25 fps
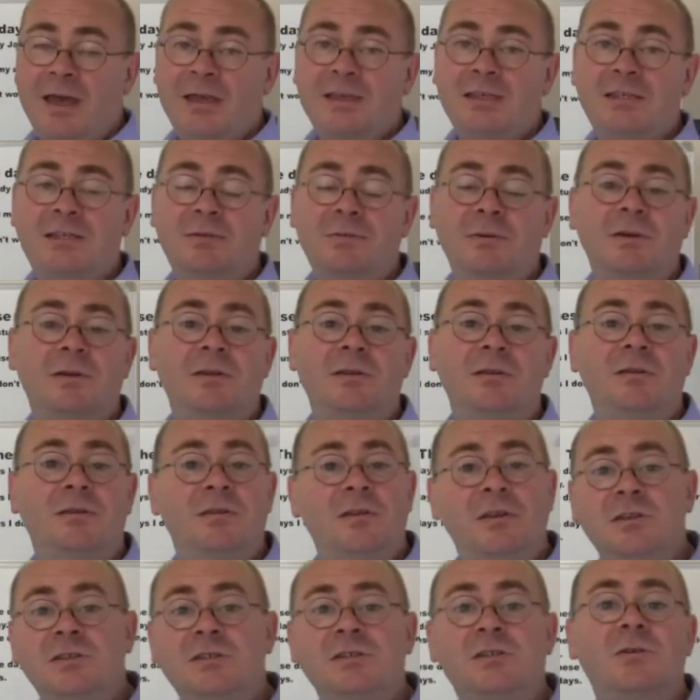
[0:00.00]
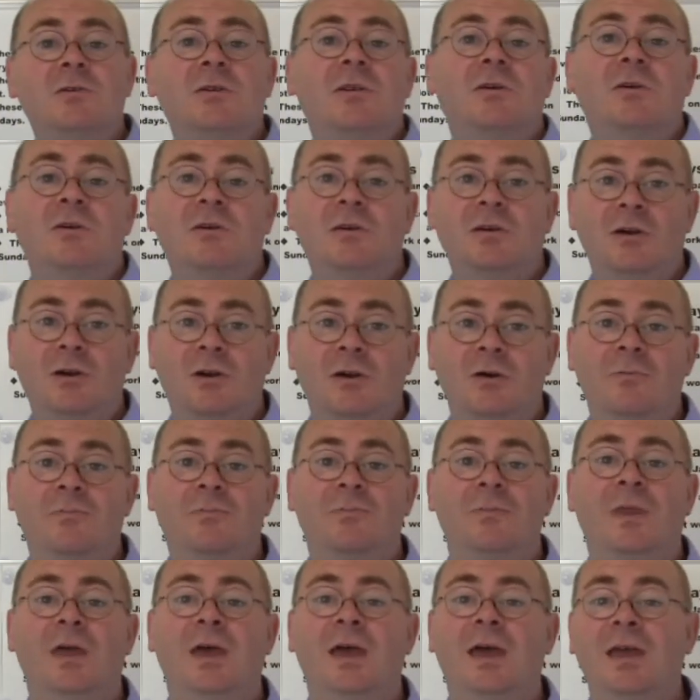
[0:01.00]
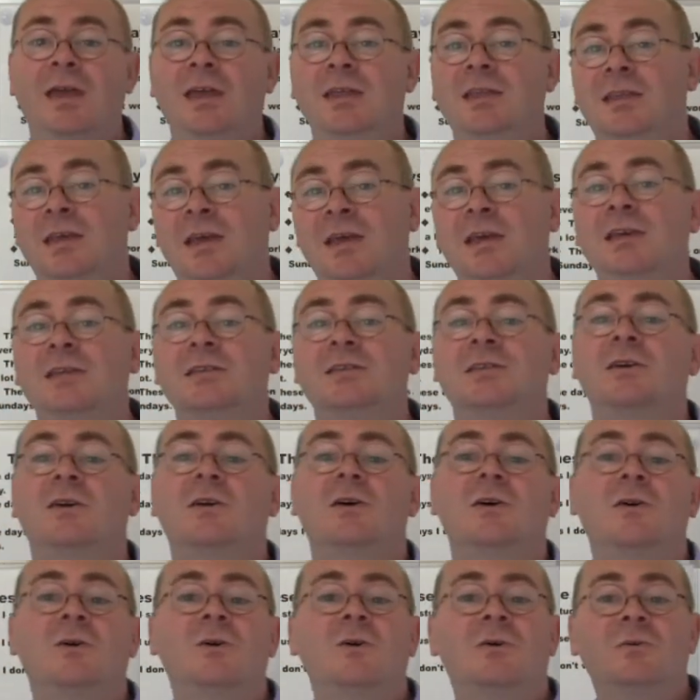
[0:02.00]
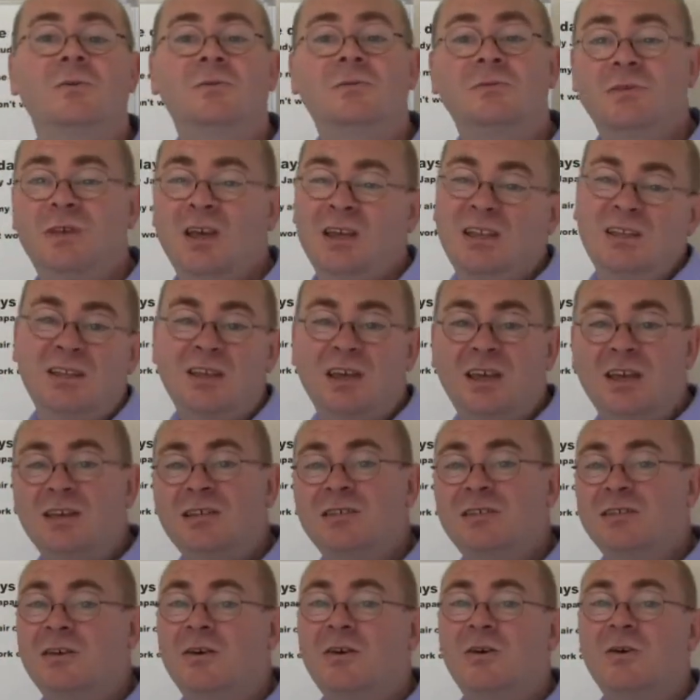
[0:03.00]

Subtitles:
past, but not so long ago. 8 days ago, 10 days